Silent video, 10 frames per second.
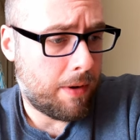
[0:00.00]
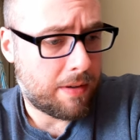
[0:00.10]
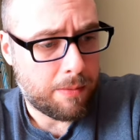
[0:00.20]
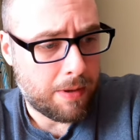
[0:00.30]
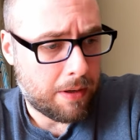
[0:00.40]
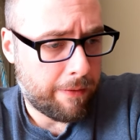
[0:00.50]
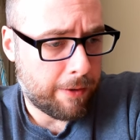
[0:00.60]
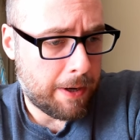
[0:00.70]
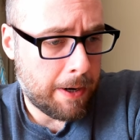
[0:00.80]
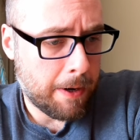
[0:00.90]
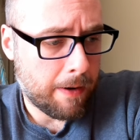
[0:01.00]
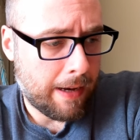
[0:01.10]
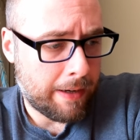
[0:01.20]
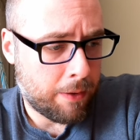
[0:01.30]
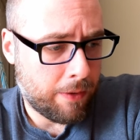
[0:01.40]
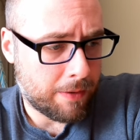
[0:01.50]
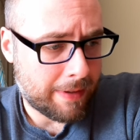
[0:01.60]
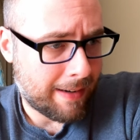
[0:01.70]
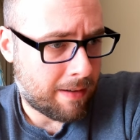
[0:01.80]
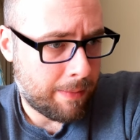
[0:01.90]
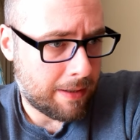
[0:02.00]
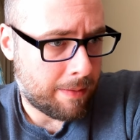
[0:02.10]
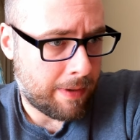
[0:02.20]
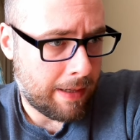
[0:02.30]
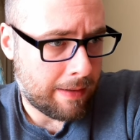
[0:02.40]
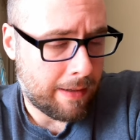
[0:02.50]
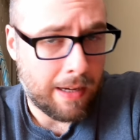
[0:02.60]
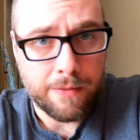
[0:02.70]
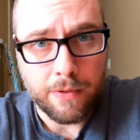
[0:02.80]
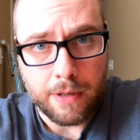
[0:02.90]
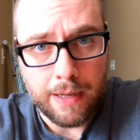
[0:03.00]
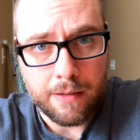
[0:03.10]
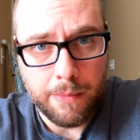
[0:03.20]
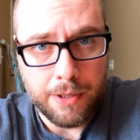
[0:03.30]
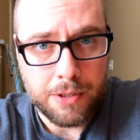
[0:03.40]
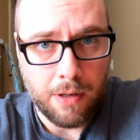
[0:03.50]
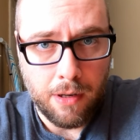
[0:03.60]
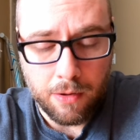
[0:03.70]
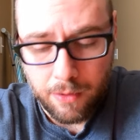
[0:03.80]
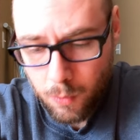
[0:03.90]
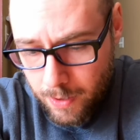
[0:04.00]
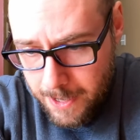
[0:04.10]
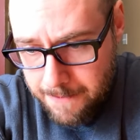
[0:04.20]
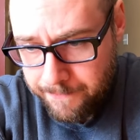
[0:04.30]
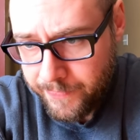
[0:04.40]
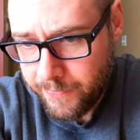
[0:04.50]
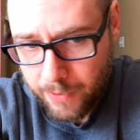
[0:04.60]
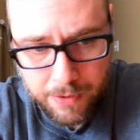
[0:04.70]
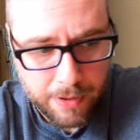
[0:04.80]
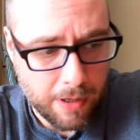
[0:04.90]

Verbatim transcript: points that we covered here. I know there's got to be some things that I forgot to mention along the way. First